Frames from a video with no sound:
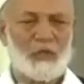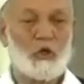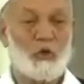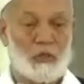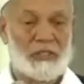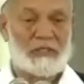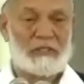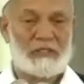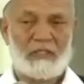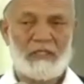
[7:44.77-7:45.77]

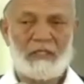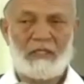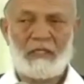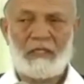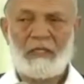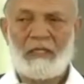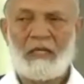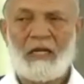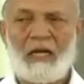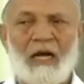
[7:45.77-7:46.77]
lawyers,
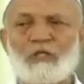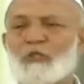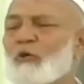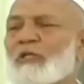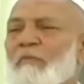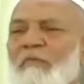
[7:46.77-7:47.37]
I show them